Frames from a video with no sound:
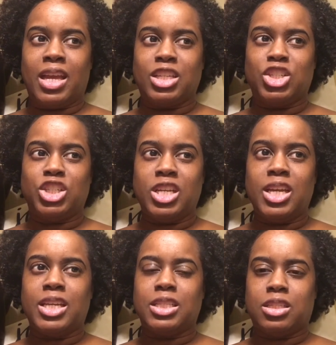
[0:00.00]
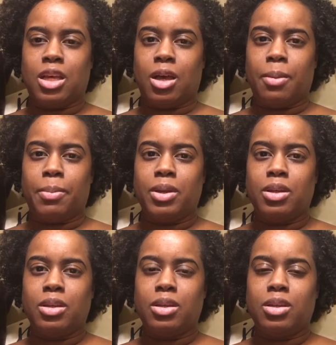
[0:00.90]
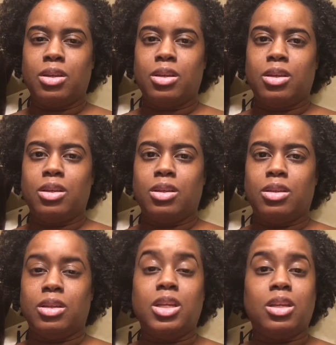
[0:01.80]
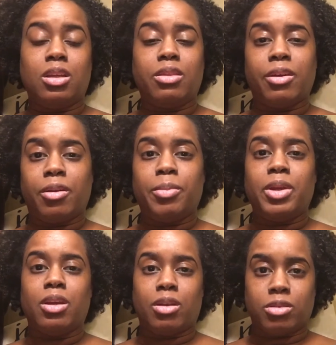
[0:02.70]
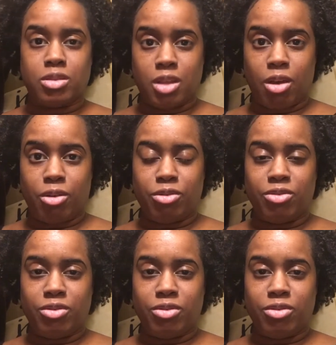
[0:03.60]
she ends up needing therapy herself